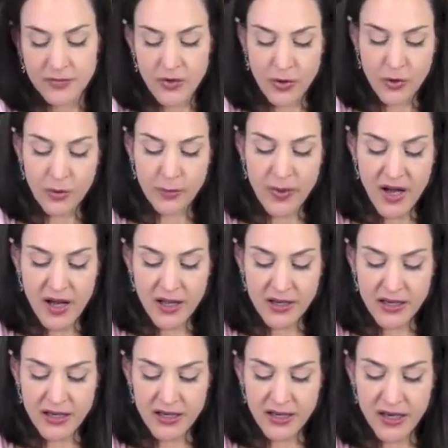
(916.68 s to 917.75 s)
No
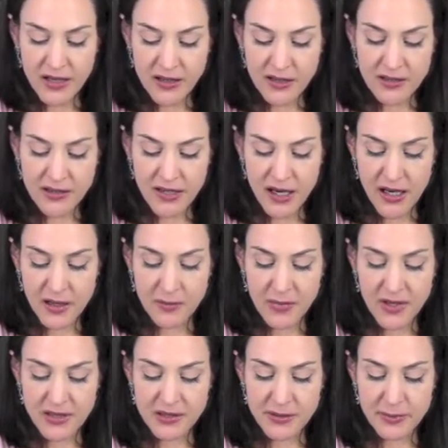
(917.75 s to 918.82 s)
body can contain
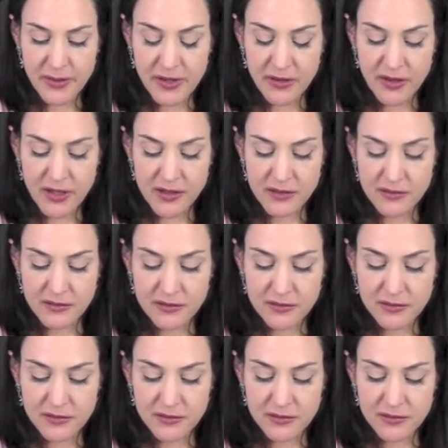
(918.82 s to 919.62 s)
my spirit,